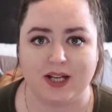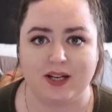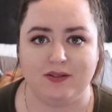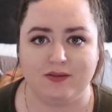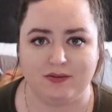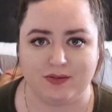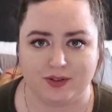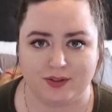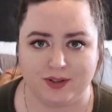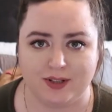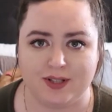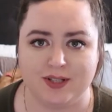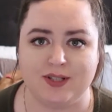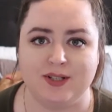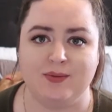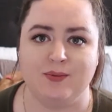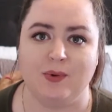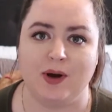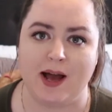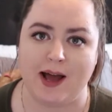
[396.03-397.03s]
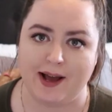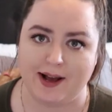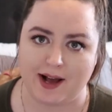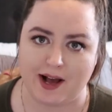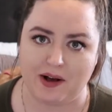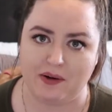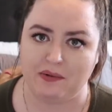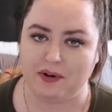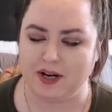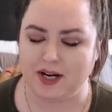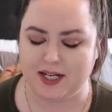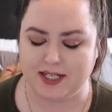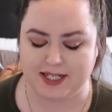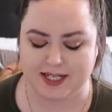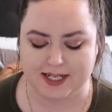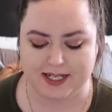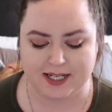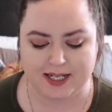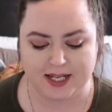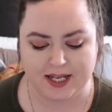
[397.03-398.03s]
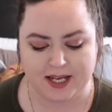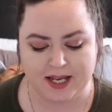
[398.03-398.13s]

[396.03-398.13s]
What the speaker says: influenced why I got what I did.